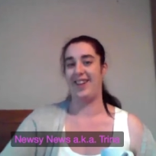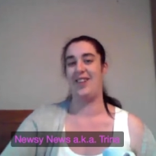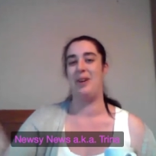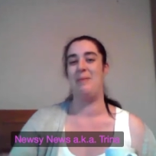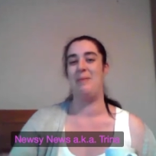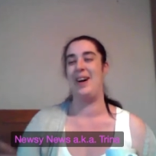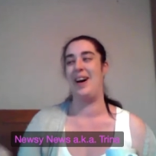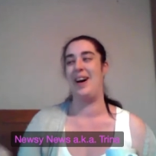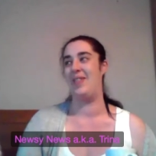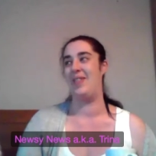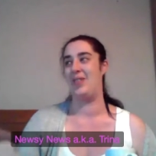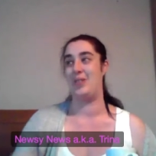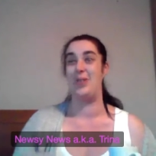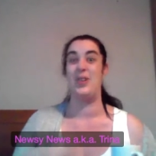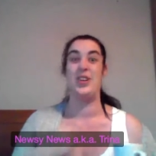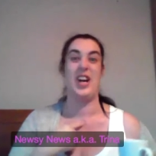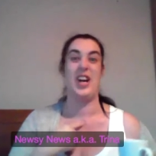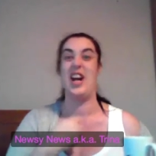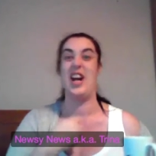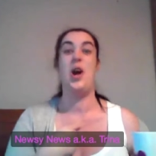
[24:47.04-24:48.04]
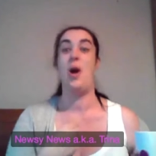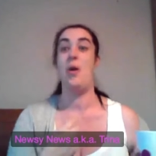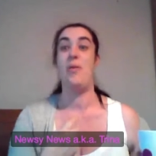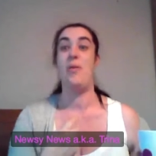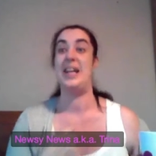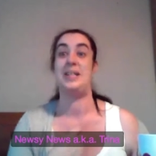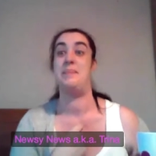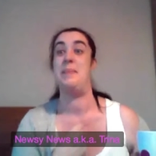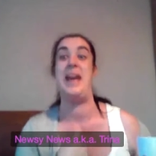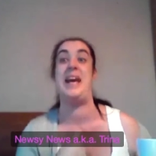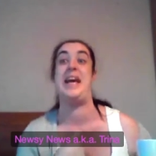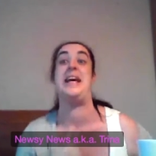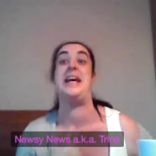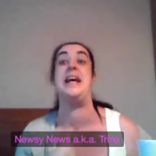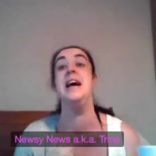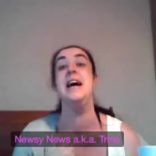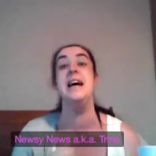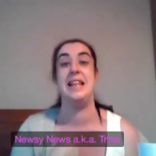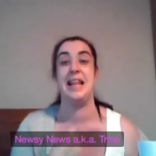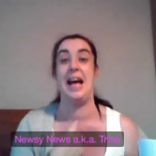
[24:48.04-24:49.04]
We've got one other dog going, no, that's
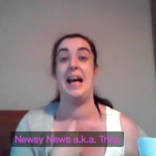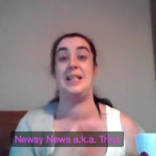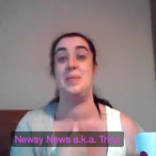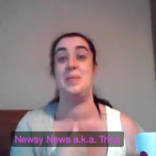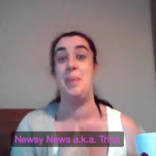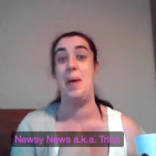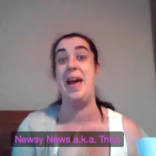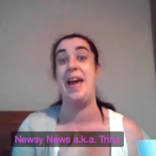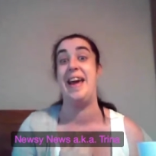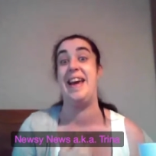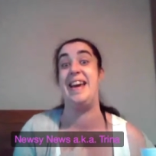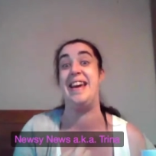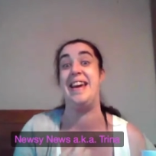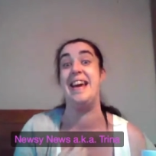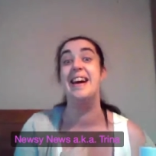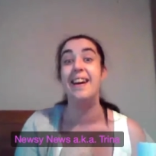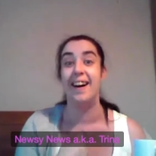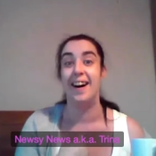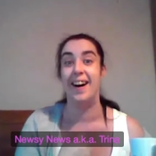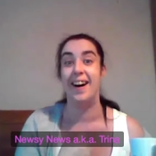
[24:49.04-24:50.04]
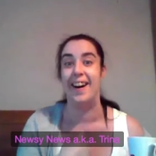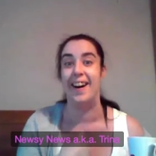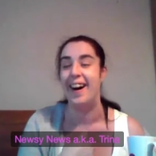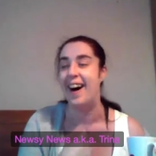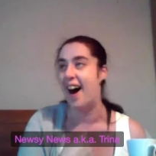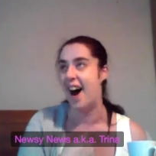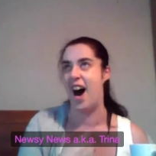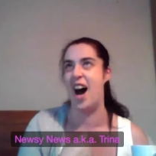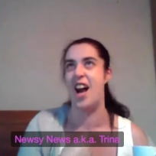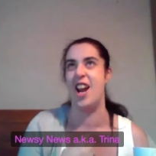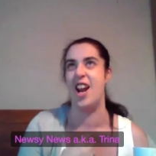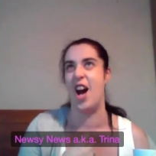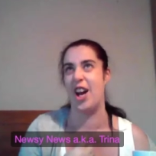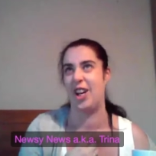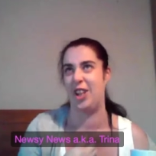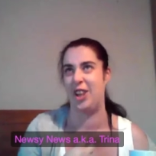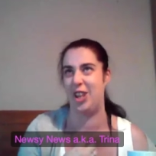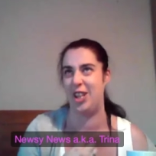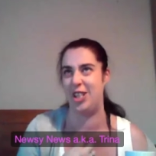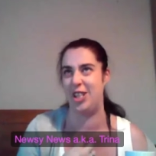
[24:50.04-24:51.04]
me, that's me. Oh, I
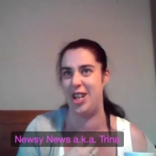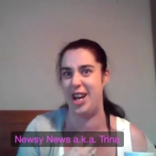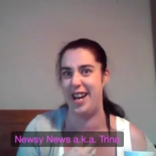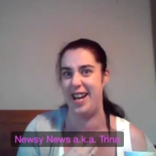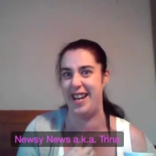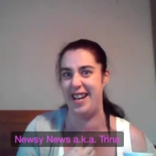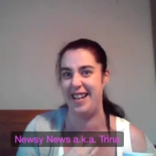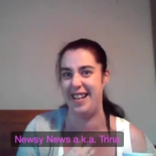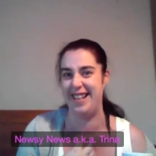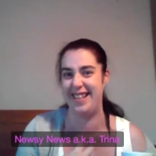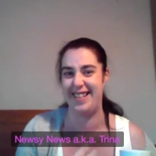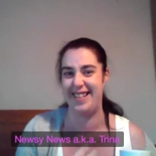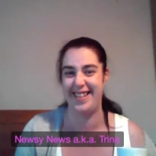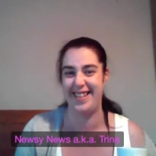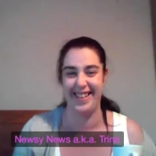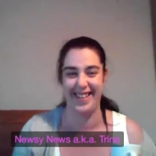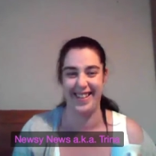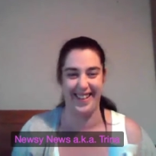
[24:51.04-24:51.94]
like the cheese.